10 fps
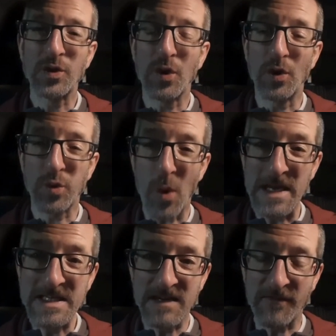
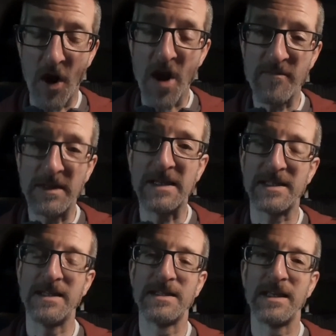25 minutes
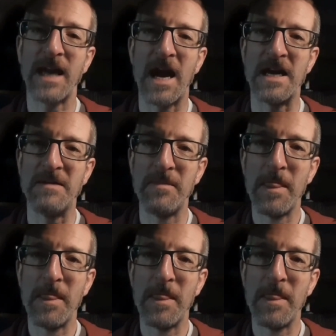into the game.